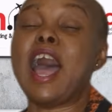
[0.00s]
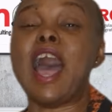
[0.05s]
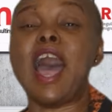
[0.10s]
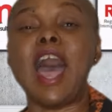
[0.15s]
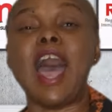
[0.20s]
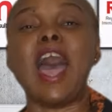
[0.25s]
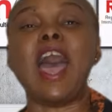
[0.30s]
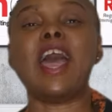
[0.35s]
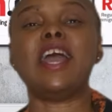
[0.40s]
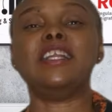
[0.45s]

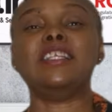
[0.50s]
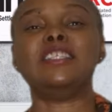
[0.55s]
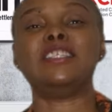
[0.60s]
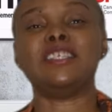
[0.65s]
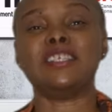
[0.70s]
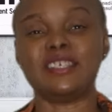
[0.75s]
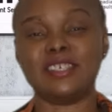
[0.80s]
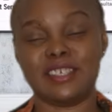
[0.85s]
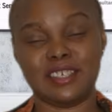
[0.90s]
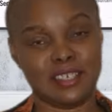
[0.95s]

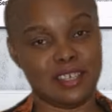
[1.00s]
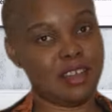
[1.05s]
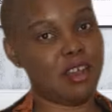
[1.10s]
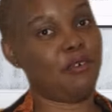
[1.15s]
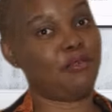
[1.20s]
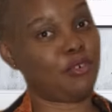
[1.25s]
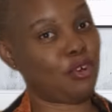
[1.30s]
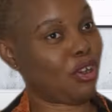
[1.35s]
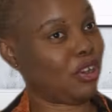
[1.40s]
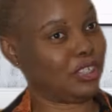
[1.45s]
and
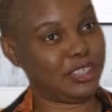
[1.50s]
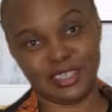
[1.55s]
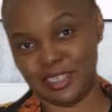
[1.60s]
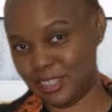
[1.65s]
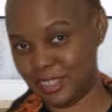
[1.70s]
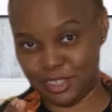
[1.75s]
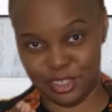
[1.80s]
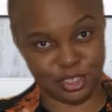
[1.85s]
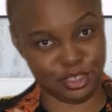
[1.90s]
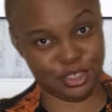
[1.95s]
of course
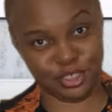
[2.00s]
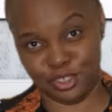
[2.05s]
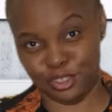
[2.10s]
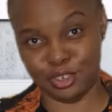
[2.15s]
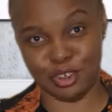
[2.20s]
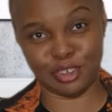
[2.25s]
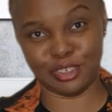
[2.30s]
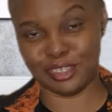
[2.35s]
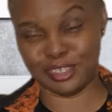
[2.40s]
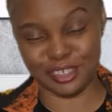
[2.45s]
it is
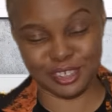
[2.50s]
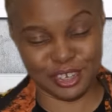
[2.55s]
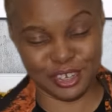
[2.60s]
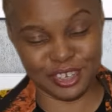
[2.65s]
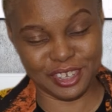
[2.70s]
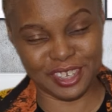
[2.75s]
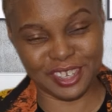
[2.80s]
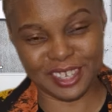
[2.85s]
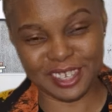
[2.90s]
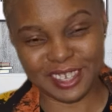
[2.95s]
your
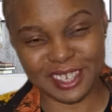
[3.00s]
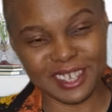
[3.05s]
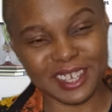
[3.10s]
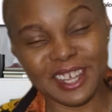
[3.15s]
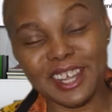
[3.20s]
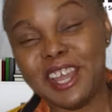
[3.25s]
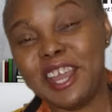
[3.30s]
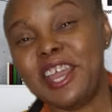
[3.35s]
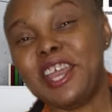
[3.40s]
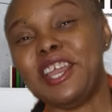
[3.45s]

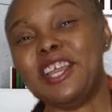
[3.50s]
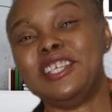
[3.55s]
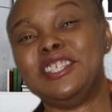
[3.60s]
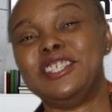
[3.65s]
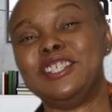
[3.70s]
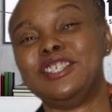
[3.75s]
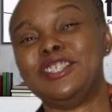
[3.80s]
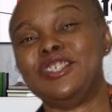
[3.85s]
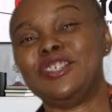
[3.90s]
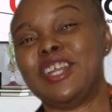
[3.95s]
it
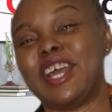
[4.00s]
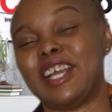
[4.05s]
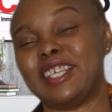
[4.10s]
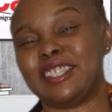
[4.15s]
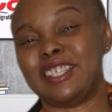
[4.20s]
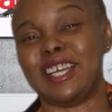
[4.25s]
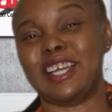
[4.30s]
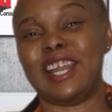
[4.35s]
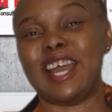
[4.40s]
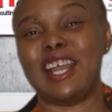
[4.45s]
is you that
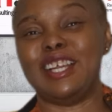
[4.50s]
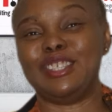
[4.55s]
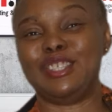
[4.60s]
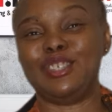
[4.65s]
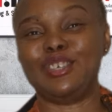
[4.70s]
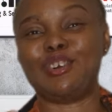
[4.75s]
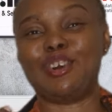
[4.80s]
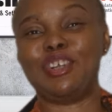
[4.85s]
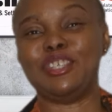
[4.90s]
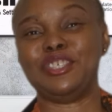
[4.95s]
said i
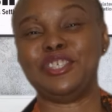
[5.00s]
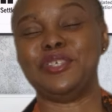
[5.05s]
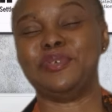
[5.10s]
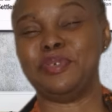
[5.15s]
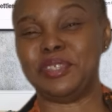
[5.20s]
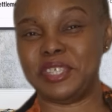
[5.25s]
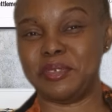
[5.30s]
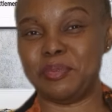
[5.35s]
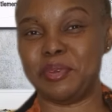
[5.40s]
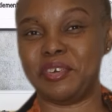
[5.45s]
should continue
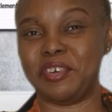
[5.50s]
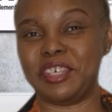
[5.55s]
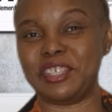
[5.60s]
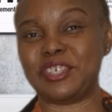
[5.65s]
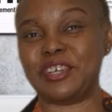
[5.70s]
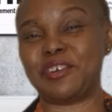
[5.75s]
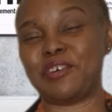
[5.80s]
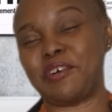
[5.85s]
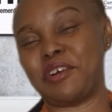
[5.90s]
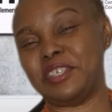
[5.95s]
with
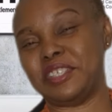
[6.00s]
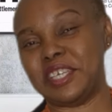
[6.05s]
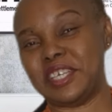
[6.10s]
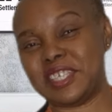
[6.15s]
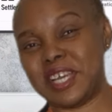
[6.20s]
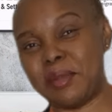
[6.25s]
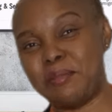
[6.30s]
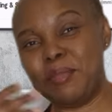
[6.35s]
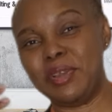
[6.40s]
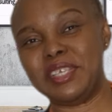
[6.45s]
immigration
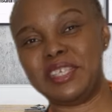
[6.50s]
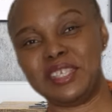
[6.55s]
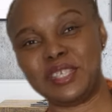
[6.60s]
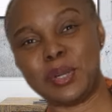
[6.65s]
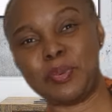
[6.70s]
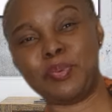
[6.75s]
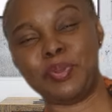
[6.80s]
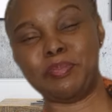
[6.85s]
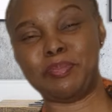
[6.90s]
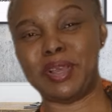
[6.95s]
content and mix it
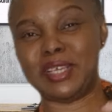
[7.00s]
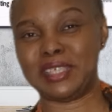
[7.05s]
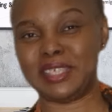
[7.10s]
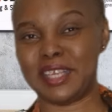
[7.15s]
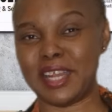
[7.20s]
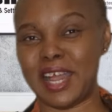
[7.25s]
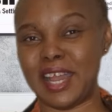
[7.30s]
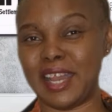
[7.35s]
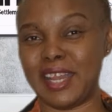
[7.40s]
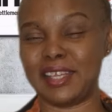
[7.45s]
up with
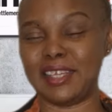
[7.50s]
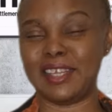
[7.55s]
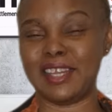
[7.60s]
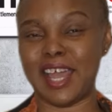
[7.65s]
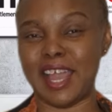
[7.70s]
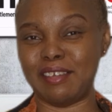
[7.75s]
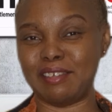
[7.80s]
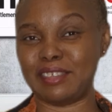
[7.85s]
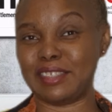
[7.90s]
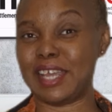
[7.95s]
personal
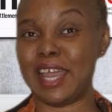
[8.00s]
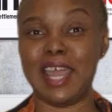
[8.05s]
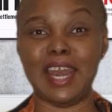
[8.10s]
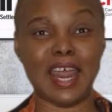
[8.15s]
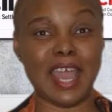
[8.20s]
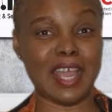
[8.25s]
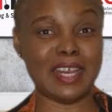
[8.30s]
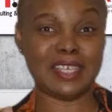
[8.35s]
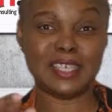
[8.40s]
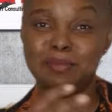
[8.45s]
lifestyle
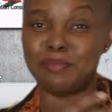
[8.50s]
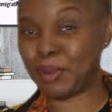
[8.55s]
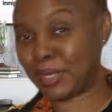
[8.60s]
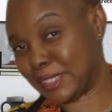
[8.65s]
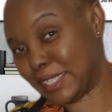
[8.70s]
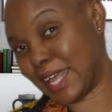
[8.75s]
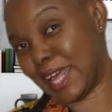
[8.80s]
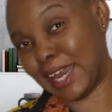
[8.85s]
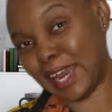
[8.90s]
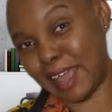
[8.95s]
i did
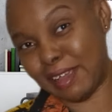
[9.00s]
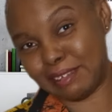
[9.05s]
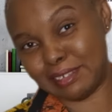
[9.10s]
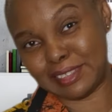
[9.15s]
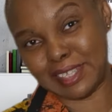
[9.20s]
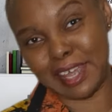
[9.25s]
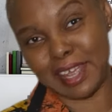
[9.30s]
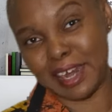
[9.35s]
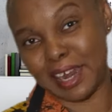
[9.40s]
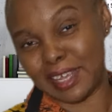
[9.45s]
personal
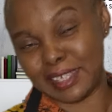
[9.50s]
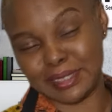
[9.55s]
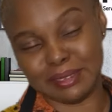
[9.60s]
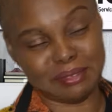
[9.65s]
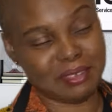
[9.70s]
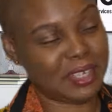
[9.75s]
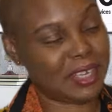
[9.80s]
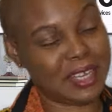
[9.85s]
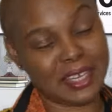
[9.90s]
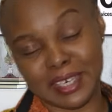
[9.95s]
lifestyle last
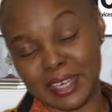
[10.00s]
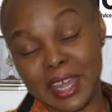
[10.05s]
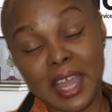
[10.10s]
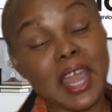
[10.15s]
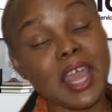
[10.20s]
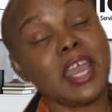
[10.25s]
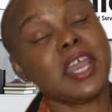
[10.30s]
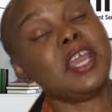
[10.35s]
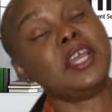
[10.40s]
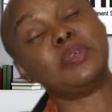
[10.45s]
weekend
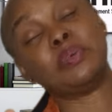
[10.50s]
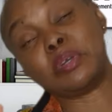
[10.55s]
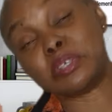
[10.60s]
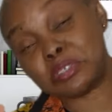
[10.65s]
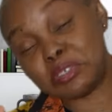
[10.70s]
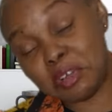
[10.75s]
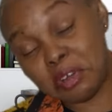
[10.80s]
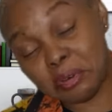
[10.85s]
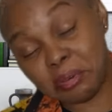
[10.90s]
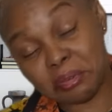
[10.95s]
it
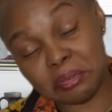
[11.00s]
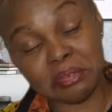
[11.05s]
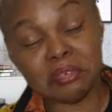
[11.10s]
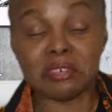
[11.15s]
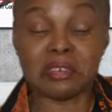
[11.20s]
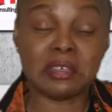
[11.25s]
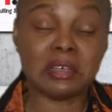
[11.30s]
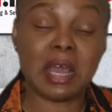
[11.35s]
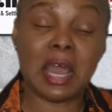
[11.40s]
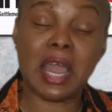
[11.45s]
was not
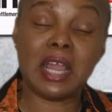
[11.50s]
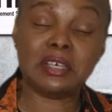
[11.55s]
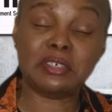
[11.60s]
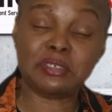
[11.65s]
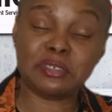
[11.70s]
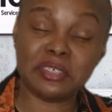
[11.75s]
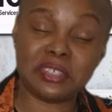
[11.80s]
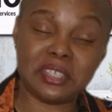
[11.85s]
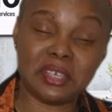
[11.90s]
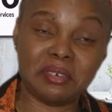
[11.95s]
good i
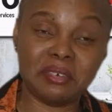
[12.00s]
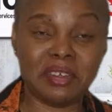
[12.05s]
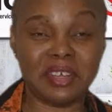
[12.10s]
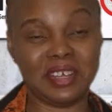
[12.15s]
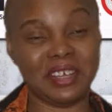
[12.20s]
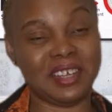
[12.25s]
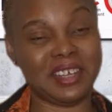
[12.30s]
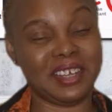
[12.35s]
threw it away